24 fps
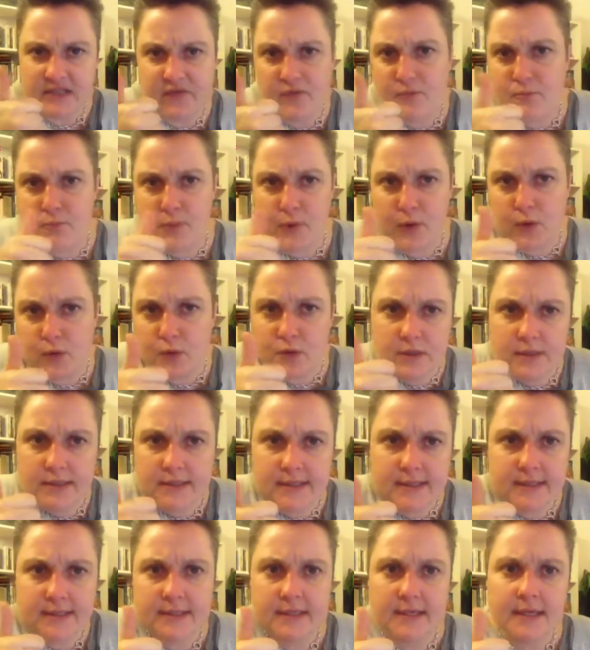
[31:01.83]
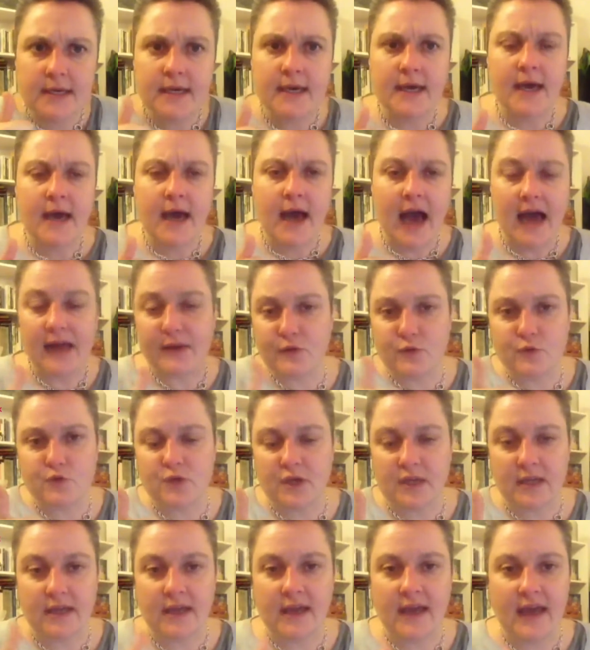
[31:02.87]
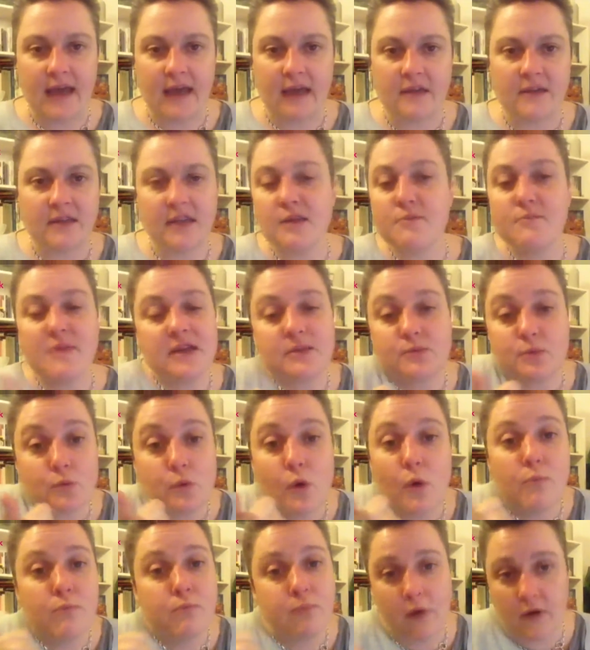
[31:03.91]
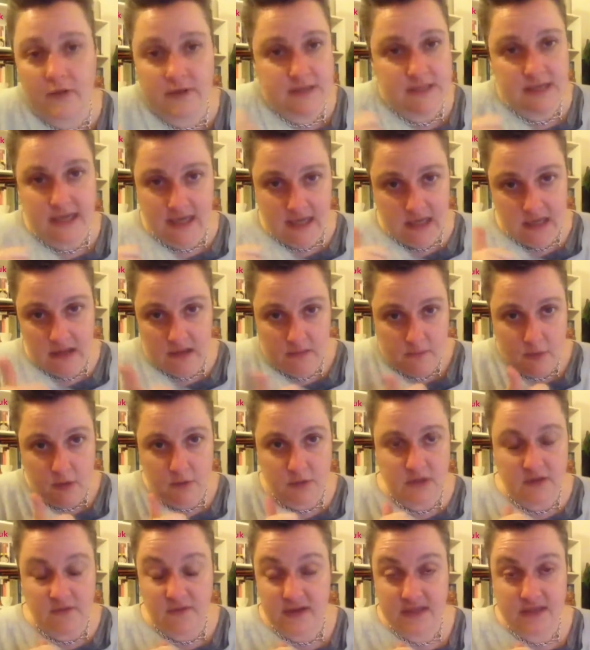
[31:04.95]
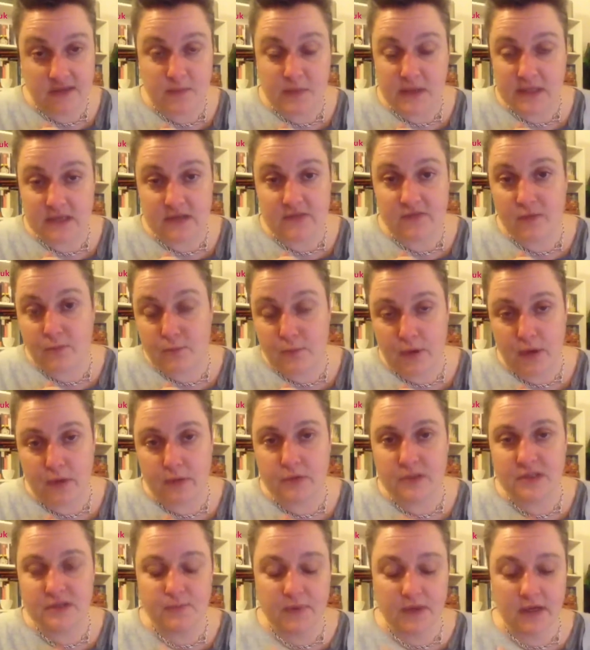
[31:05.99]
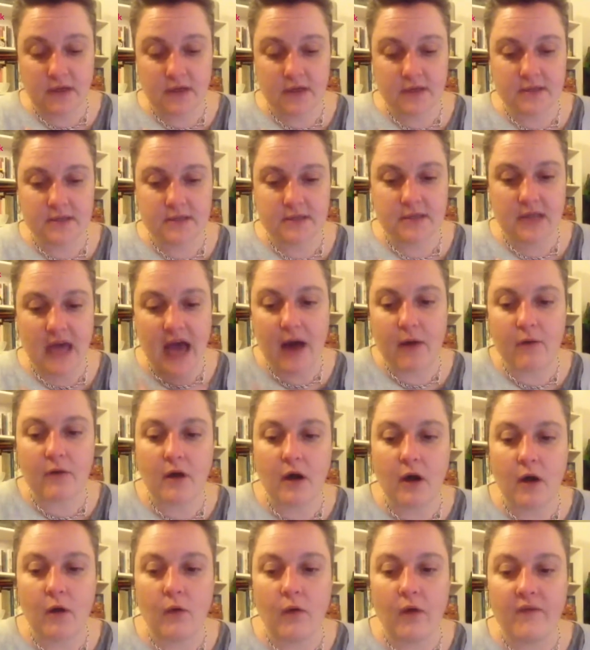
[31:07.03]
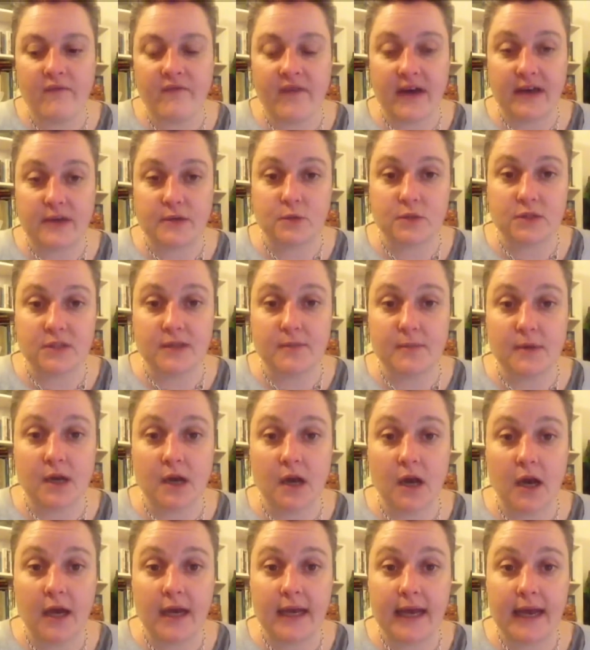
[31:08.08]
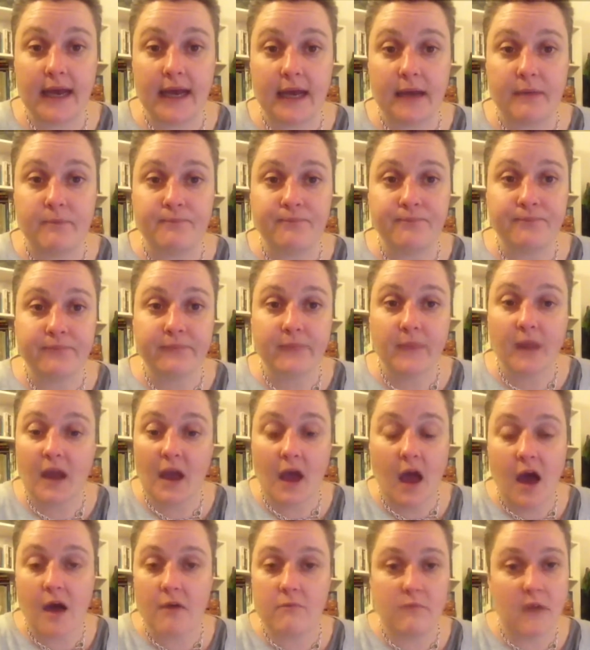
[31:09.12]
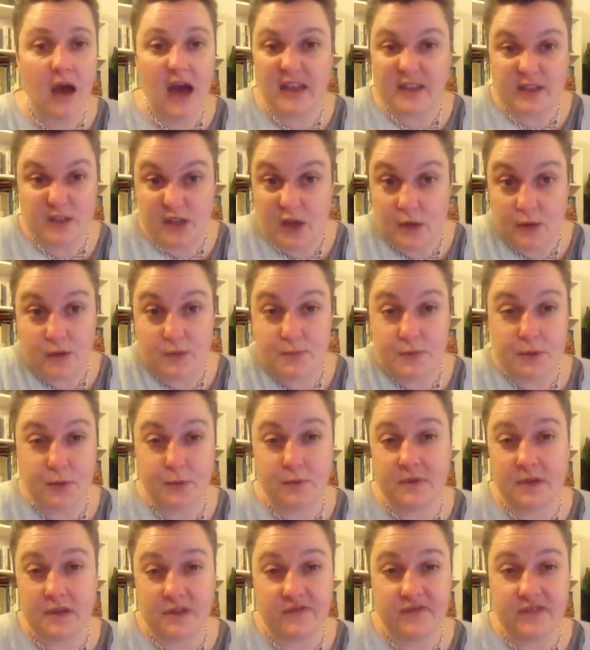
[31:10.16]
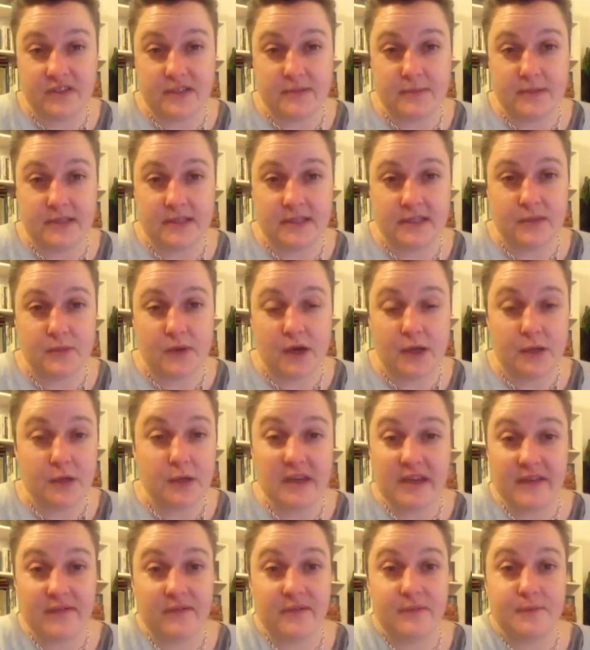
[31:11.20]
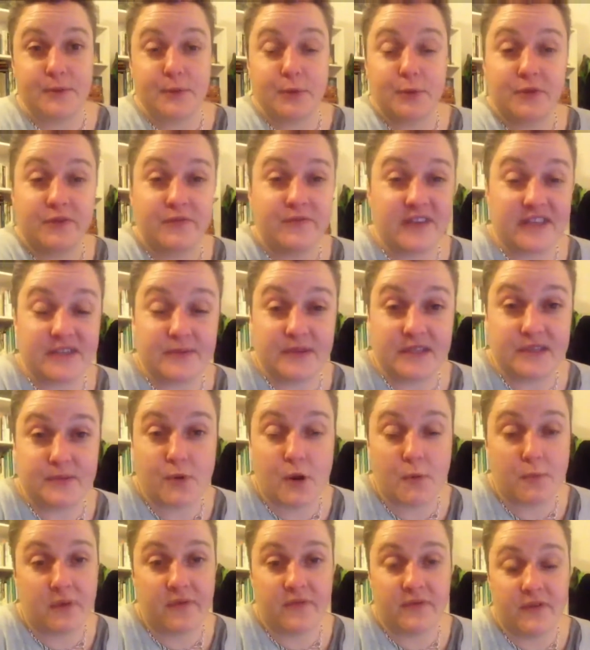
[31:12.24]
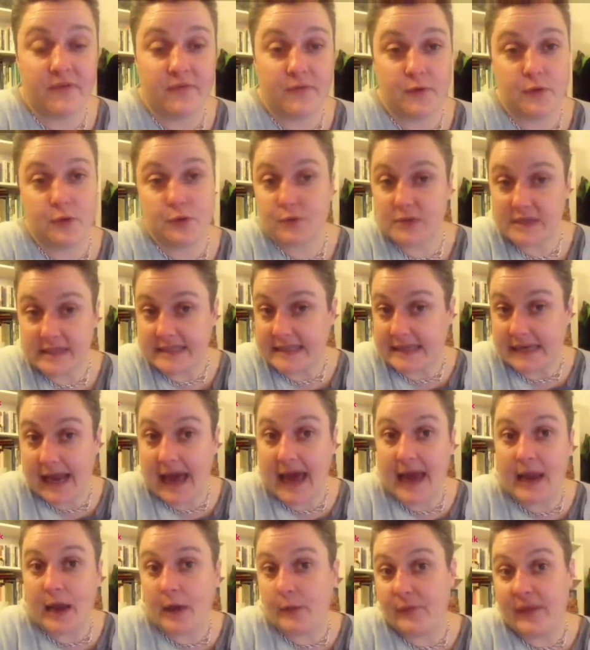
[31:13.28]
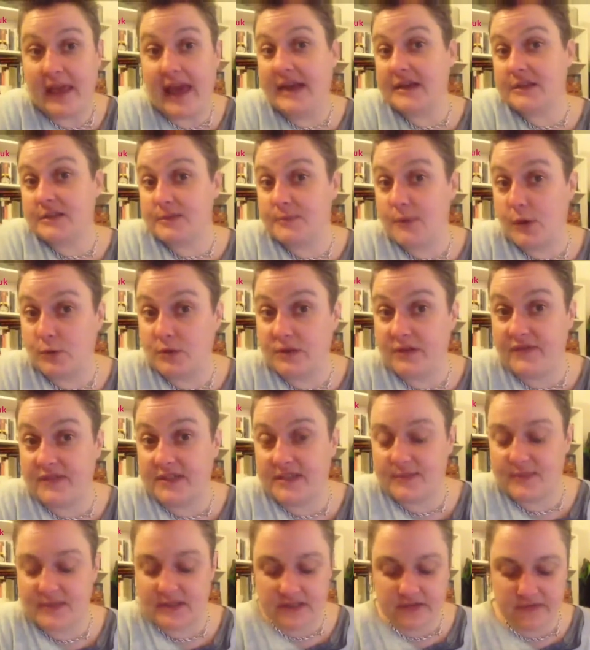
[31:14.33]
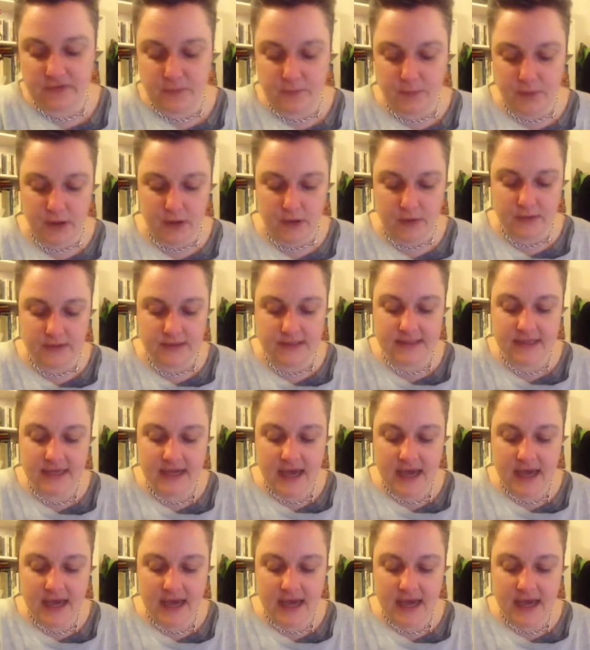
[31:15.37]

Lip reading: from Boots and you're drinking, then you may as well not bother taking the multivitamins from Boots, because alcohol affects your stomach lining, and you don't absorb those vitamins as well. You don't even absorb the vitamins properly from the food you're eating, let alone the extra multivitamins from Boots.